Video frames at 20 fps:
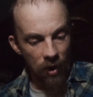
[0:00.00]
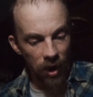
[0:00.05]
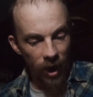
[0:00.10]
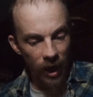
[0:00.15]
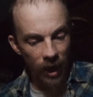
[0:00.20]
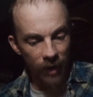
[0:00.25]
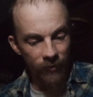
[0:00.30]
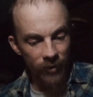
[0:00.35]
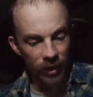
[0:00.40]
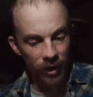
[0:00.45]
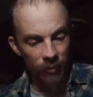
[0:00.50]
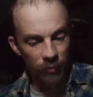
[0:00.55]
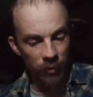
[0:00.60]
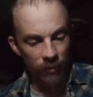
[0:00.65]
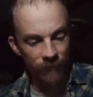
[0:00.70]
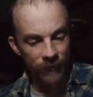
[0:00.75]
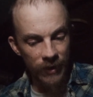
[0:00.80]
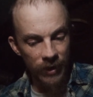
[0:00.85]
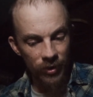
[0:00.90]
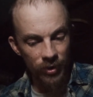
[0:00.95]
have any
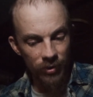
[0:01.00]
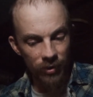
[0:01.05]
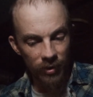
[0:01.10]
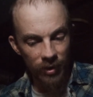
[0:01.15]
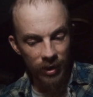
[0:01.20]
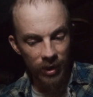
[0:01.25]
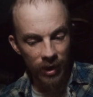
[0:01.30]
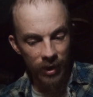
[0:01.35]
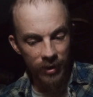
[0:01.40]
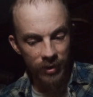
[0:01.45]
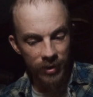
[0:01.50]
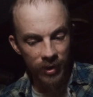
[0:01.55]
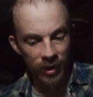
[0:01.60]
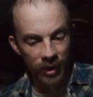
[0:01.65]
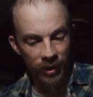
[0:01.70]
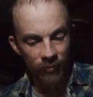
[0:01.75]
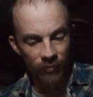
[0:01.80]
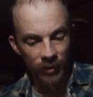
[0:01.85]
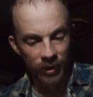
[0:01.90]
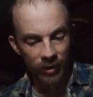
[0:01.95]
professional
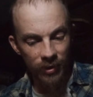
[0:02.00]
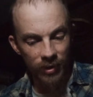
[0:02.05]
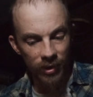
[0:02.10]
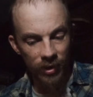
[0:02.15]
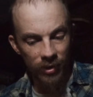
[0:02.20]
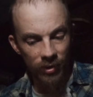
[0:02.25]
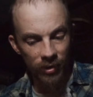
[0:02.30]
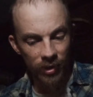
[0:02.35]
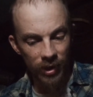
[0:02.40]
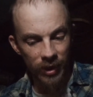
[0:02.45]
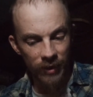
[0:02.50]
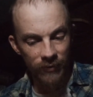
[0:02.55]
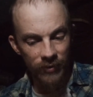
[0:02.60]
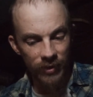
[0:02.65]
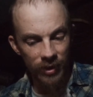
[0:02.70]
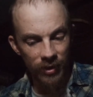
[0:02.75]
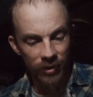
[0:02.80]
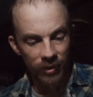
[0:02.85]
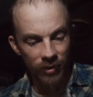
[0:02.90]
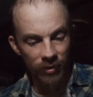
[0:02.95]
contact with either lives
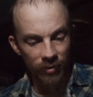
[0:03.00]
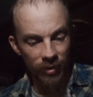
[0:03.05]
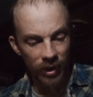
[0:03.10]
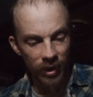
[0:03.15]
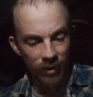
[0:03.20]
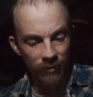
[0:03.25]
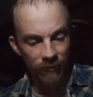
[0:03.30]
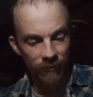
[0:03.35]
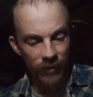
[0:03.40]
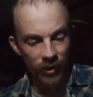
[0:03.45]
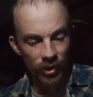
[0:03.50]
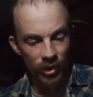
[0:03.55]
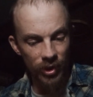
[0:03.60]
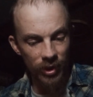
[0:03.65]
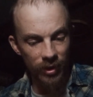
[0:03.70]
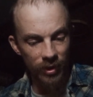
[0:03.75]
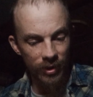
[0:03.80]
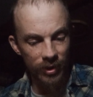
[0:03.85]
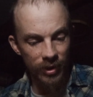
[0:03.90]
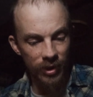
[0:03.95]
in the green
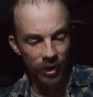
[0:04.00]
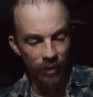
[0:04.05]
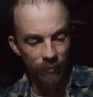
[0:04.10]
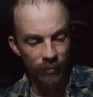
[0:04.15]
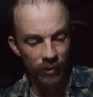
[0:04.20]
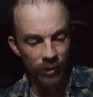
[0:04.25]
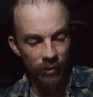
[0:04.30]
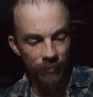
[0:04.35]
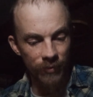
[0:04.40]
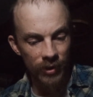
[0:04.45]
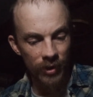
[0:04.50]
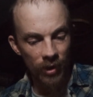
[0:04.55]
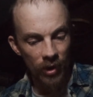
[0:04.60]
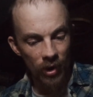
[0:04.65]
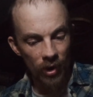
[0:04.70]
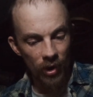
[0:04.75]
Virginia suburbs